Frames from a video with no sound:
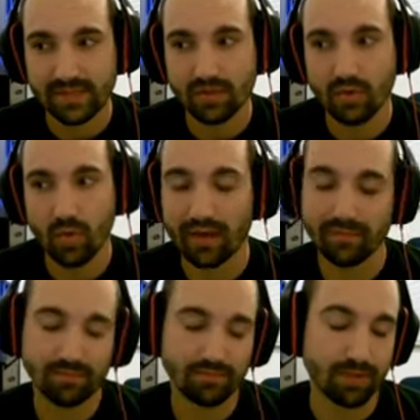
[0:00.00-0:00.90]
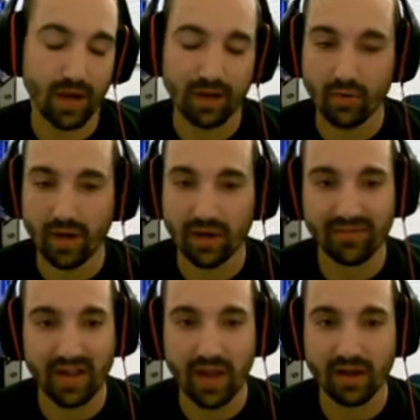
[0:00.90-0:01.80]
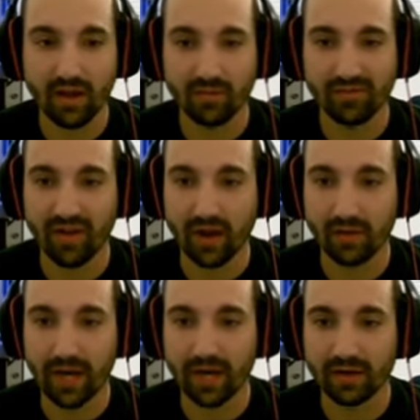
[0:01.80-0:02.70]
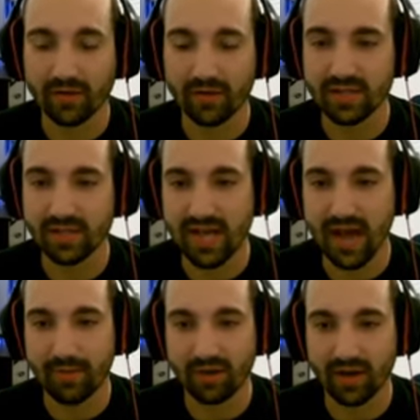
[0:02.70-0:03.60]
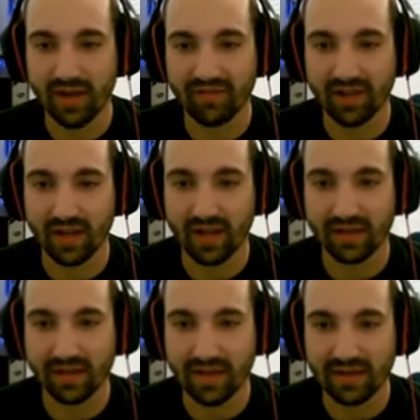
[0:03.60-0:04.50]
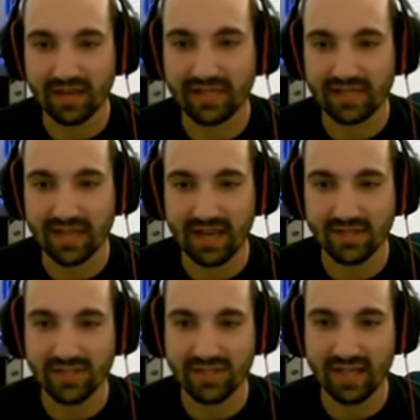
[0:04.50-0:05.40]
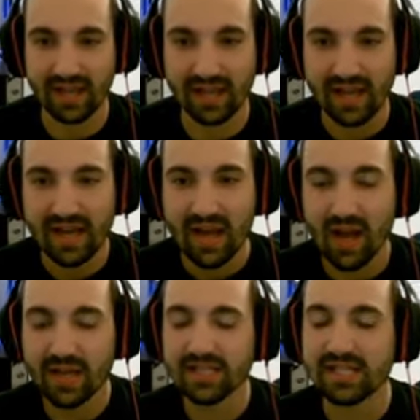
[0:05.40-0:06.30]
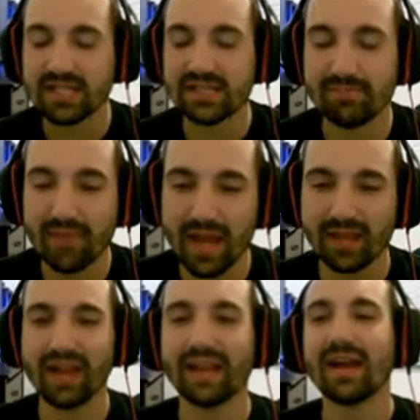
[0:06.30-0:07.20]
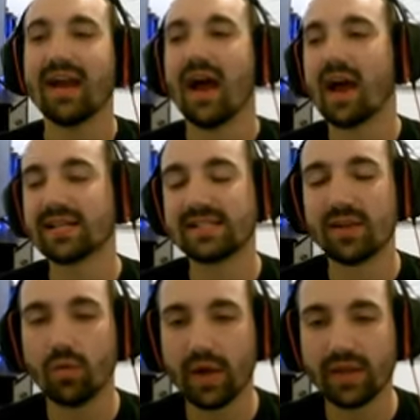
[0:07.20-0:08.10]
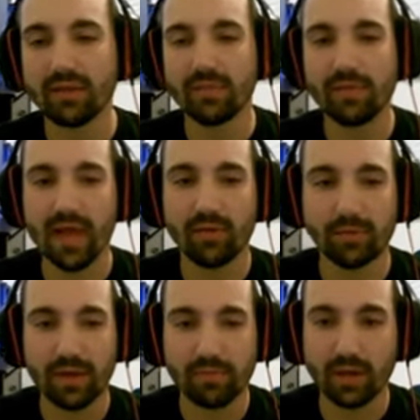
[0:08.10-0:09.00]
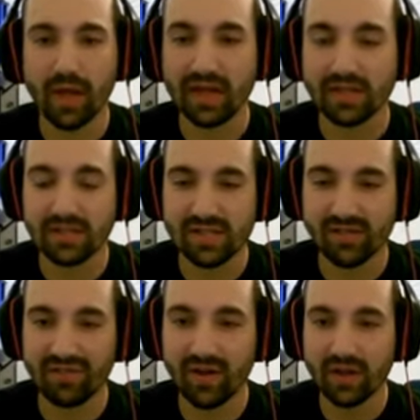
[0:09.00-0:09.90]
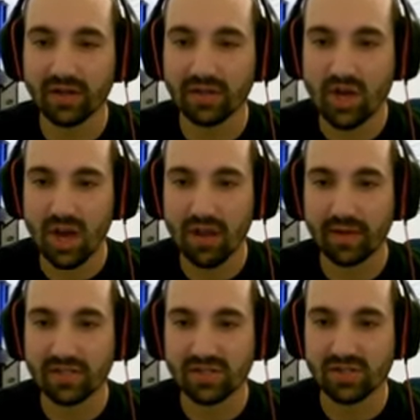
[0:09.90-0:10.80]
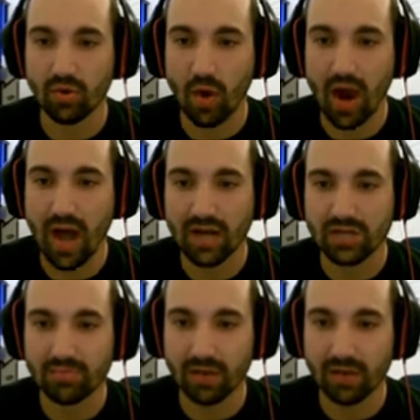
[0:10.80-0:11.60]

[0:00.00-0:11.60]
Probably Gwen, Viego, and Volibear. Those are the top three I feel like that need to get just like a Like, I still want them to be able to be played because they're fun champions to watch.